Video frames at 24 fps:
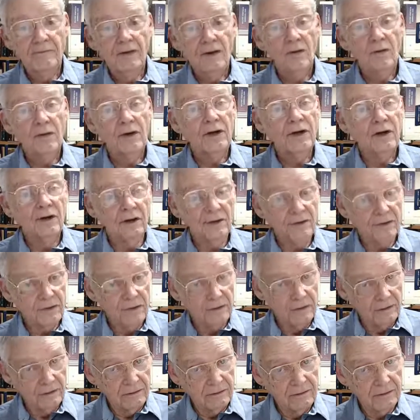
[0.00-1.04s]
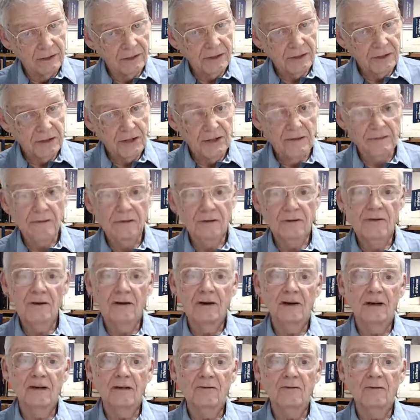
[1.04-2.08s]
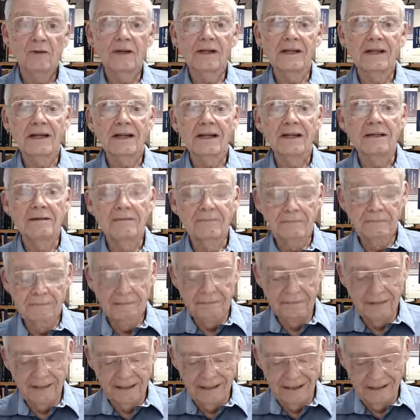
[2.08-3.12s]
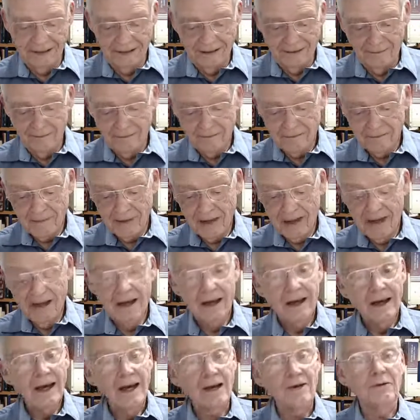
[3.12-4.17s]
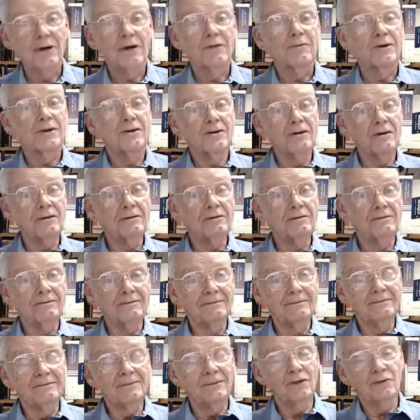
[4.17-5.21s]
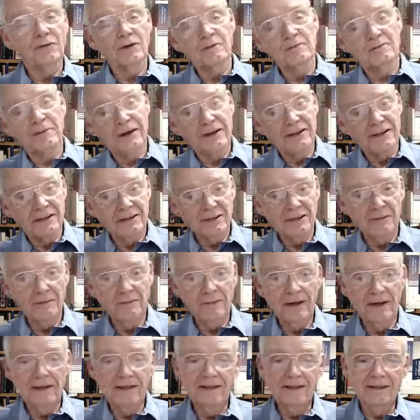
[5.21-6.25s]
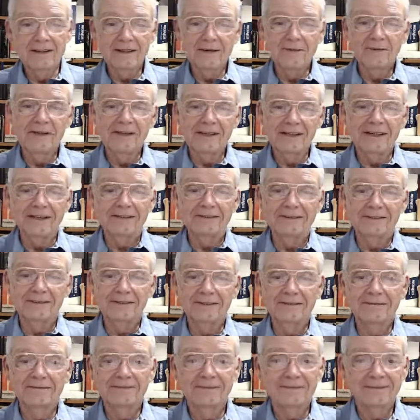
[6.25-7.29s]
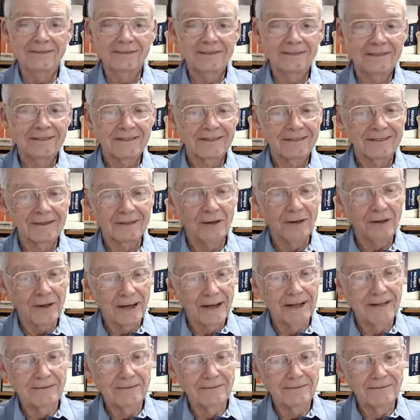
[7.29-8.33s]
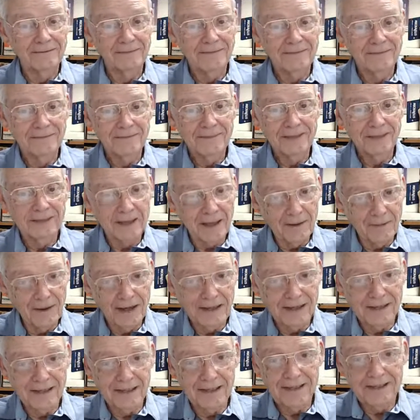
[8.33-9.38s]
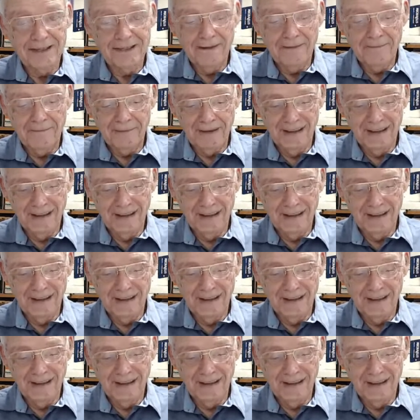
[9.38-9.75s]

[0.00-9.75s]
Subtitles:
We also must give to God willingly. And when we do, we participate in the results. Okay? Does that make sense?